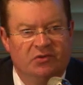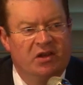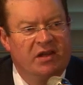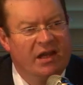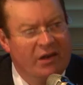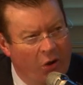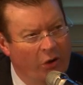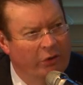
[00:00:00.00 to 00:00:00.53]
to
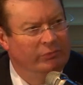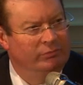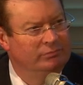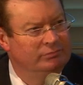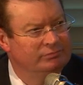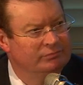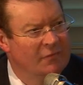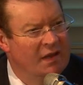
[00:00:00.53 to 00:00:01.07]
get on,
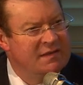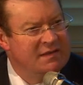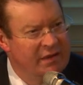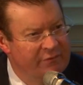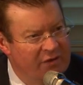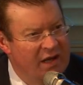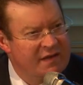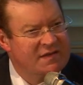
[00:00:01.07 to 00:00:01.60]
has
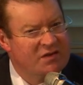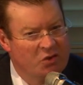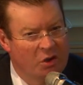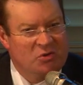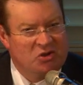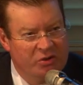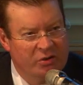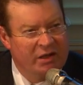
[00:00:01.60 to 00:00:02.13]
given us the
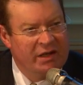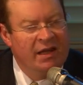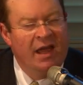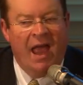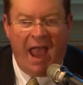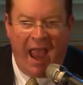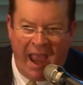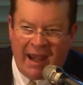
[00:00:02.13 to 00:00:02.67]
opportunity,
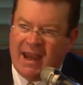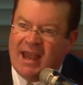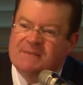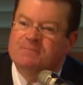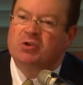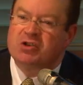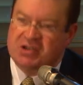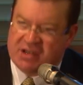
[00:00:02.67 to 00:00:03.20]
and
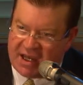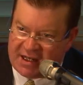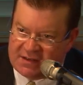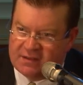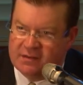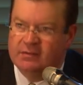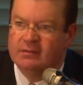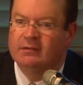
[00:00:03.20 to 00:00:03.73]
has
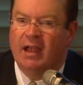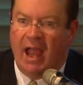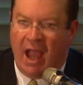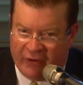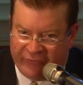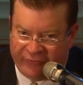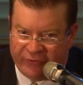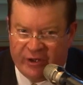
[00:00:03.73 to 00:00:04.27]
protected
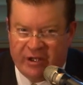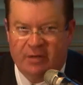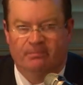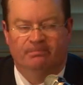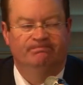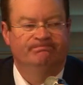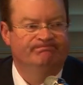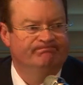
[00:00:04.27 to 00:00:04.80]
our
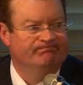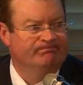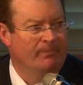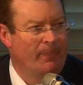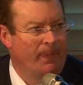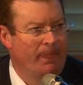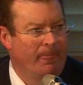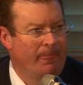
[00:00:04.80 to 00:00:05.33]
freedom.
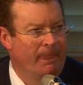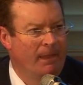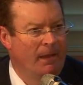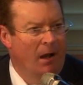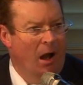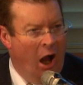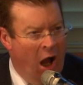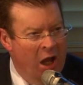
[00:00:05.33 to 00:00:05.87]

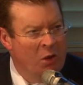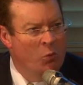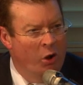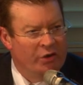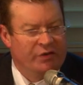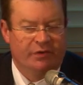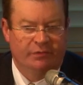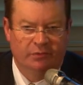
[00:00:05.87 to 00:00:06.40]
I
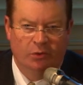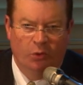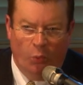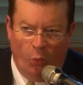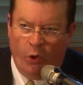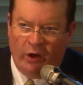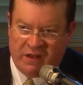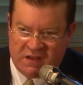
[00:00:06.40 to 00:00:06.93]
want
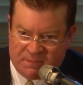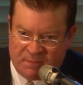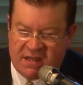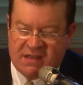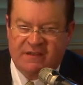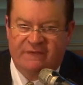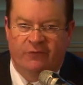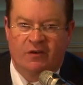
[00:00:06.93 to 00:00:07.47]
what is
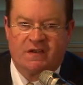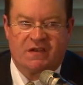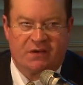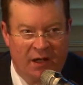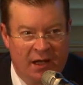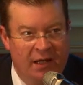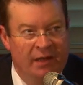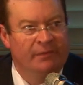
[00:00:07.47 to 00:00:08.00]
best for
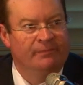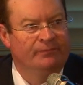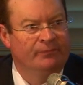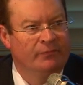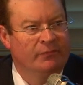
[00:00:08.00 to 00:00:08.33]
Australia,